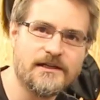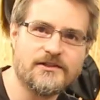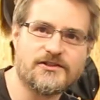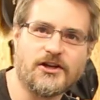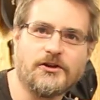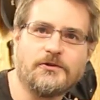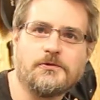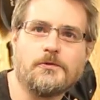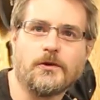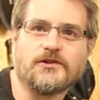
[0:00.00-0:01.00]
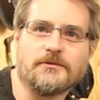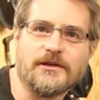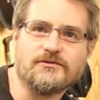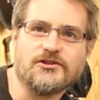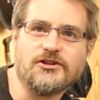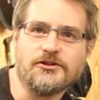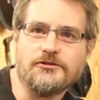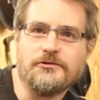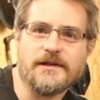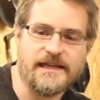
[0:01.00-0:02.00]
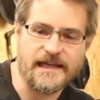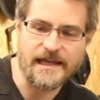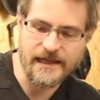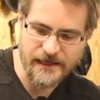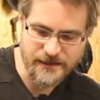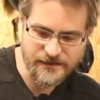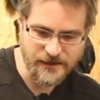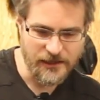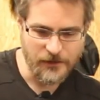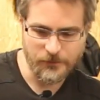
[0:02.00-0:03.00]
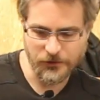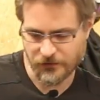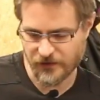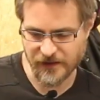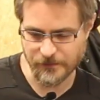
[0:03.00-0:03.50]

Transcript: So what I'm going to do is put the